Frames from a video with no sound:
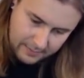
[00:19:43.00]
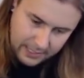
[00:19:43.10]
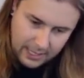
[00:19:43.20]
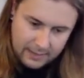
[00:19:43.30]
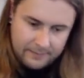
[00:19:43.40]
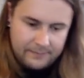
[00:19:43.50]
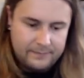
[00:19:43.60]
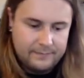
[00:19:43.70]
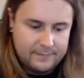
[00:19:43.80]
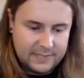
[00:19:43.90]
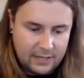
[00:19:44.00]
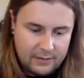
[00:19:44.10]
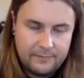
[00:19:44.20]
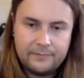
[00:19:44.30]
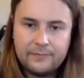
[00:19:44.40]
Yeah, so
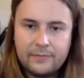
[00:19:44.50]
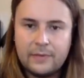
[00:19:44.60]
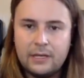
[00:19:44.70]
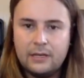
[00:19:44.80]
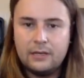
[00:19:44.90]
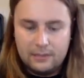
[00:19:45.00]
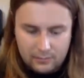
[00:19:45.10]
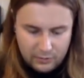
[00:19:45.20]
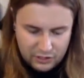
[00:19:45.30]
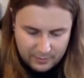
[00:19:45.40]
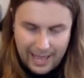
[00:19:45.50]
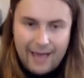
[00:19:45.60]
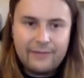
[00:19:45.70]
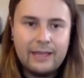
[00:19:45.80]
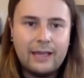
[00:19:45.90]
we shall be
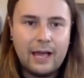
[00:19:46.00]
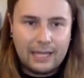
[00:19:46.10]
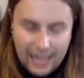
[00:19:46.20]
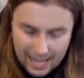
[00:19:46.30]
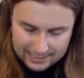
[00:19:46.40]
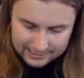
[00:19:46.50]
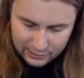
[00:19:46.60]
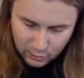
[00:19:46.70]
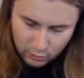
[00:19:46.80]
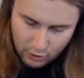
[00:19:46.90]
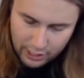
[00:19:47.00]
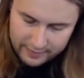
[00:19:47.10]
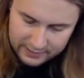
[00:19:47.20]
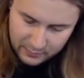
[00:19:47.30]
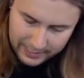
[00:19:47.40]
having a glass in your honour
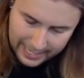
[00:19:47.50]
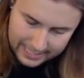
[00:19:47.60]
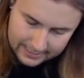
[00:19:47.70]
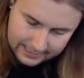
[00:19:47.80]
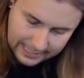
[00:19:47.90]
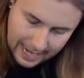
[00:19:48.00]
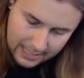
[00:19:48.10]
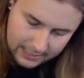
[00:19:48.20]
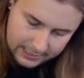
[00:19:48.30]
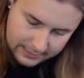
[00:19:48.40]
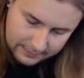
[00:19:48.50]
this weekend, Scarlett.